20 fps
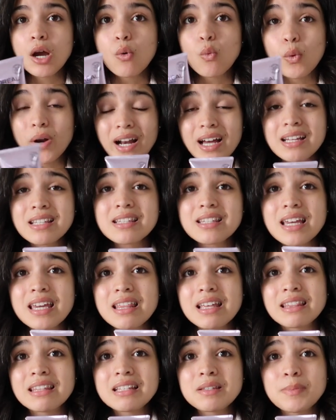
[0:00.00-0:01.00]
when I say
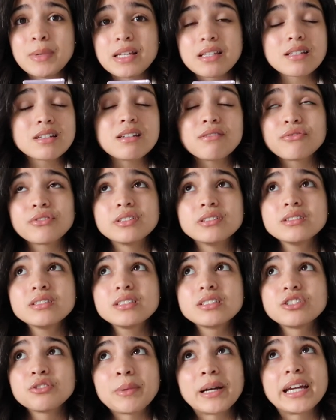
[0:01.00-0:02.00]
that this makes a
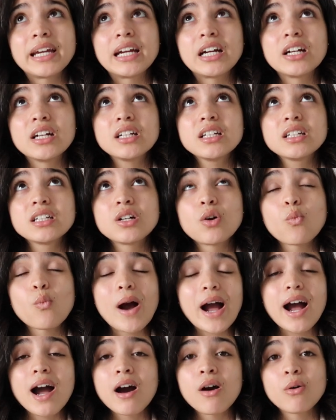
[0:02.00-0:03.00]
difference to my hair,
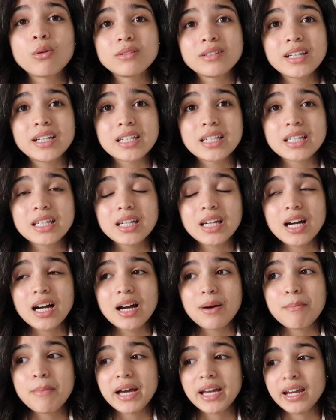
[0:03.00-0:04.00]
wow, like
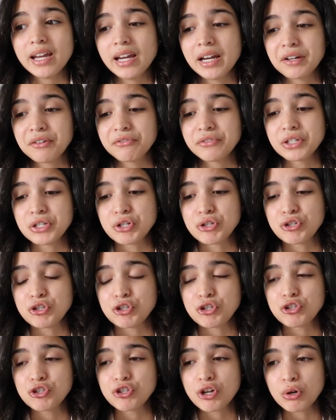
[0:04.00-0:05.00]
my hair feels
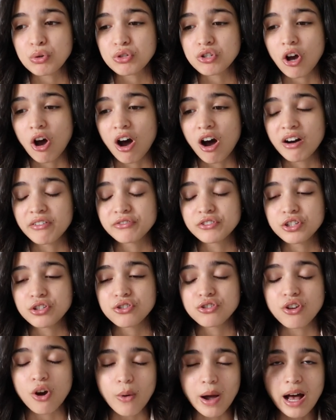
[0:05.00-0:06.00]
so soft
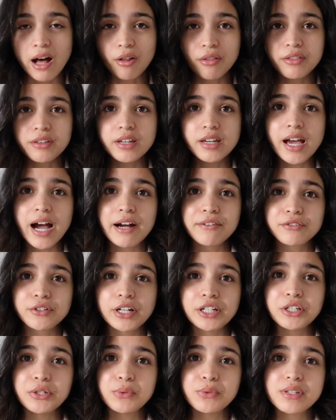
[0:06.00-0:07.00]
so healthy after i
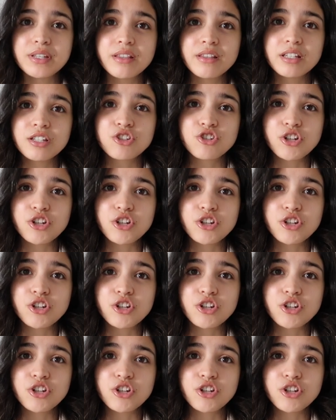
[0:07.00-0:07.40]
use this